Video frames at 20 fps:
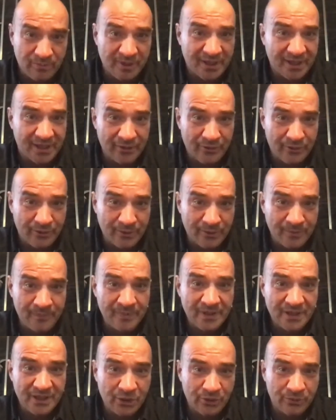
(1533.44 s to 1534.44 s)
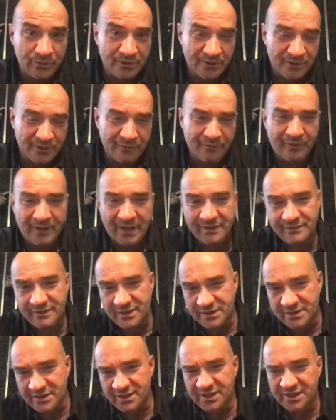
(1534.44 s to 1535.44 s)
error. So 35,
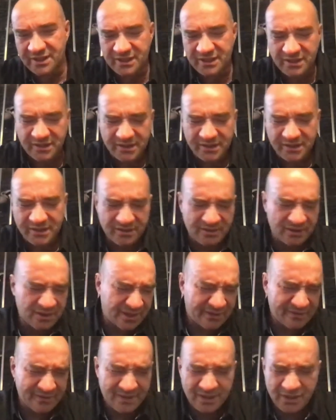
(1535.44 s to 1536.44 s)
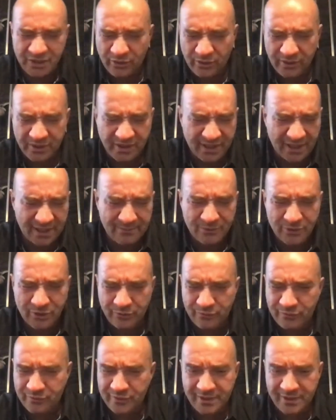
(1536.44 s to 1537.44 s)
36, 37, that's all same.
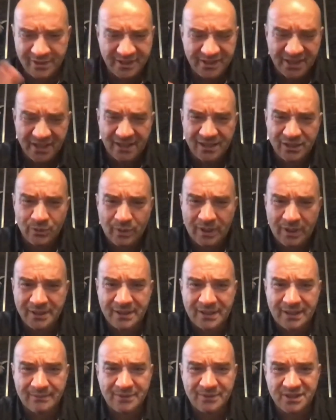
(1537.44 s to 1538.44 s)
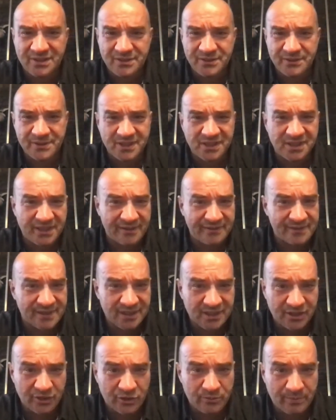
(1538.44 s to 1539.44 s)
So if the second one comes to 37,
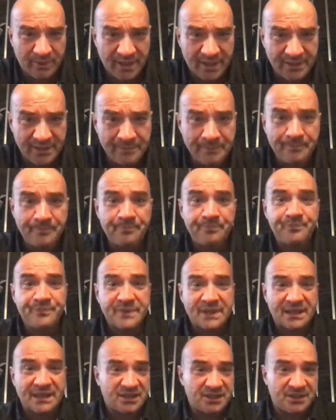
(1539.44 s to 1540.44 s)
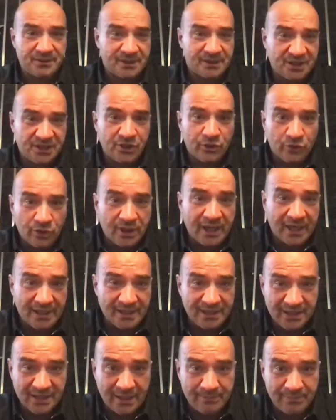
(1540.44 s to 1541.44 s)
that's not bad. It's okay,
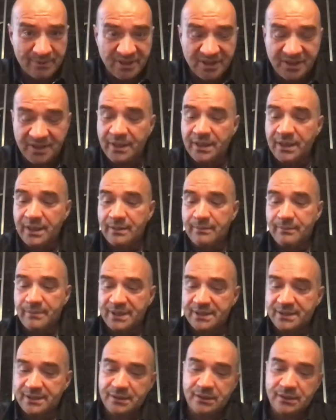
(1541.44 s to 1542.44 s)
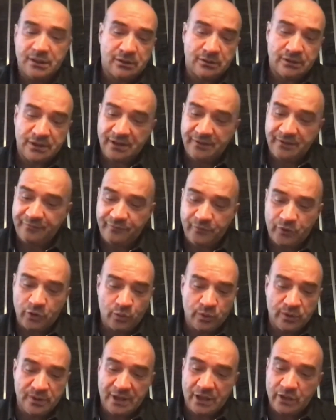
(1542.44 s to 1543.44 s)
it happens. But if you
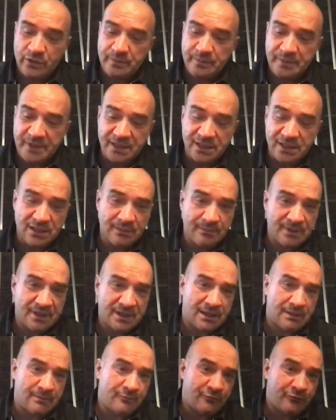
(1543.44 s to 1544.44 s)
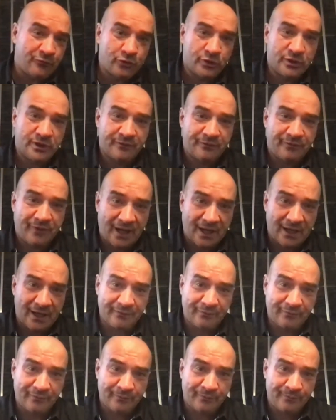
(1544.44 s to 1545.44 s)
would now immediately become 45,
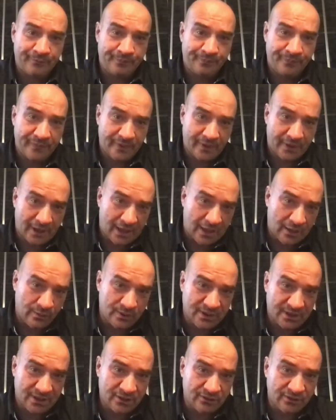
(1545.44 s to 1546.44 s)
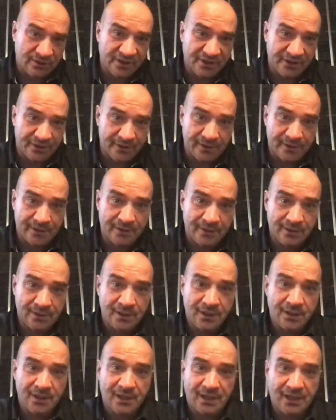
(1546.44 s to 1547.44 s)
I would get concerned.
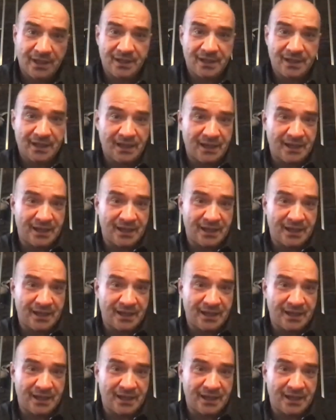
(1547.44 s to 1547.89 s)
And